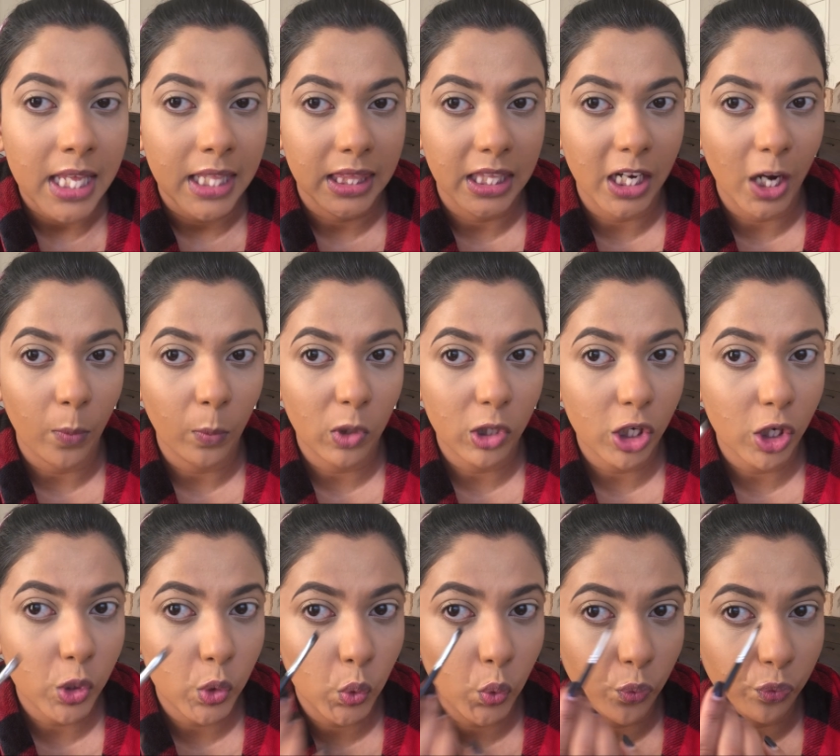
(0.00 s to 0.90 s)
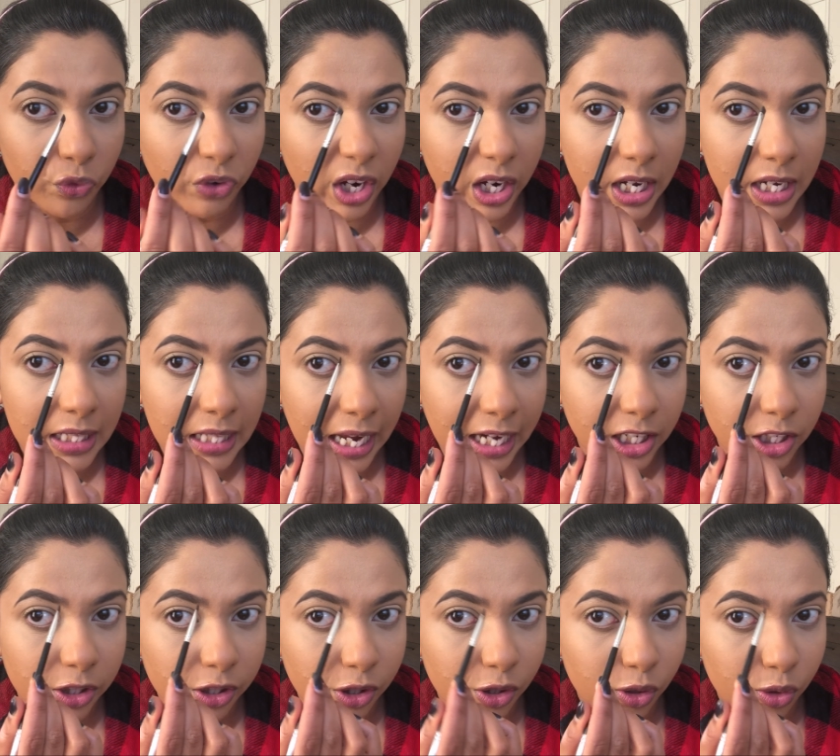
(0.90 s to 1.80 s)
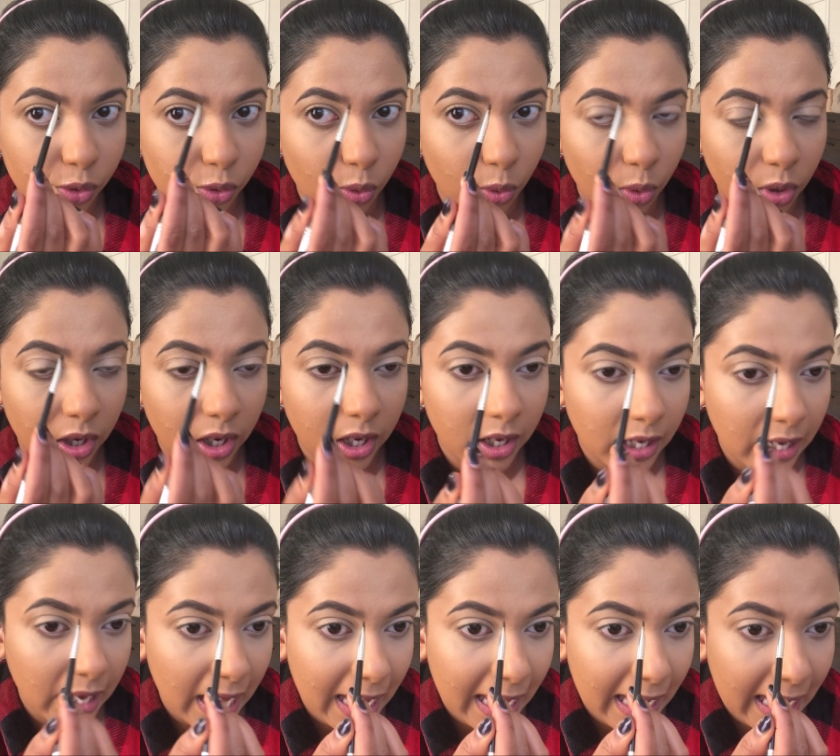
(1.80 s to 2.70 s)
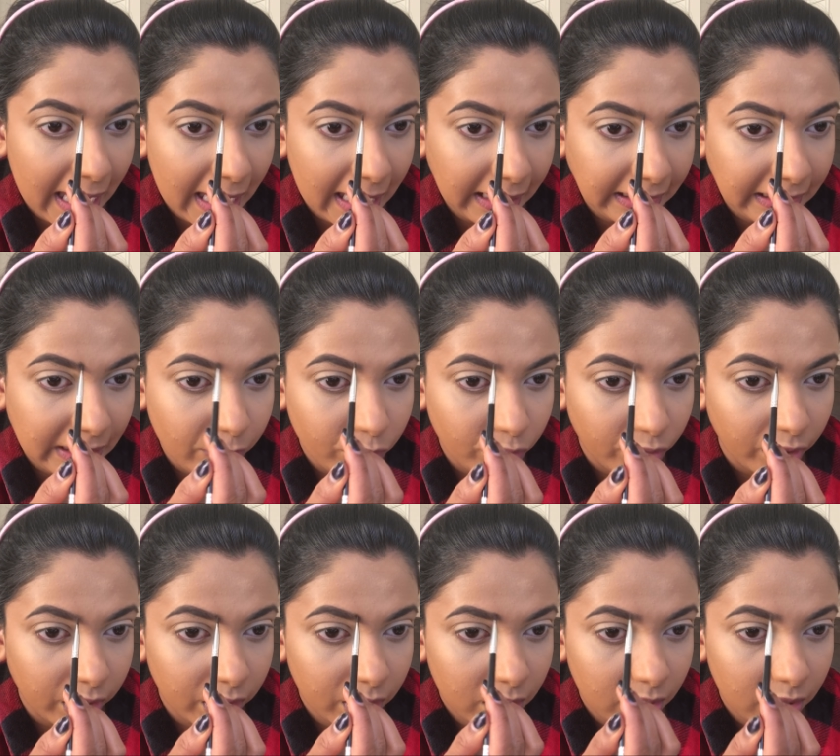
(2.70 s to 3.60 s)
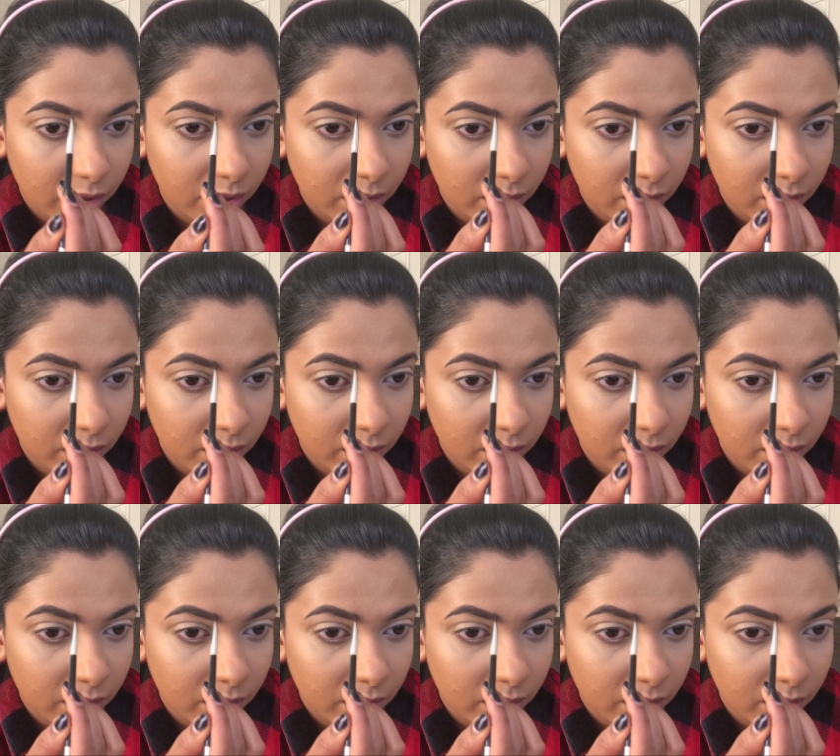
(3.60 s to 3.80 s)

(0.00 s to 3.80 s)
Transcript: Then I'm gonna do very light stroke at the front